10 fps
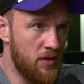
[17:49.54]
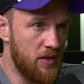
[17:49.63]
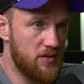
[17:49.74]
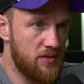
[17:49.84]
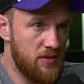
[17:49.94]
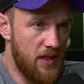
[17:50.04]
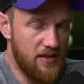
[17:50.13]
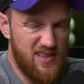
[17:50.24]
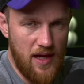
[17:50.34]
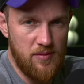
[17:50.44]
works. Yeah,
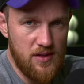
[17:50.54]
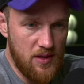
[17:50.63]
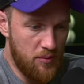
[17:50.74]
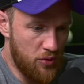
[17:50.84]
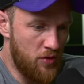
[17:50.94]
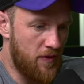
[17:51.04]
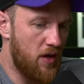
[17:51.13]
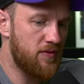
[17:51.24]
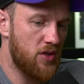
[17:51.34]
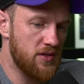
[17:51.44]
TM. Yeah. Proof
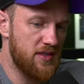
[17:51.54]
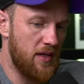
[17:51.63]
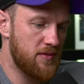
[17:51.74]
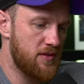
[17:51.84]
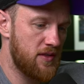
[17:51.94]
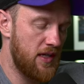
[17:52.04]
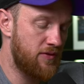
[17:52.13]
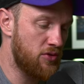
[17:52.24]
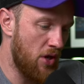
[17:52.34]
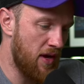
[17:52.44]
of concept. If
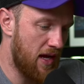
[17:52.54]
you don't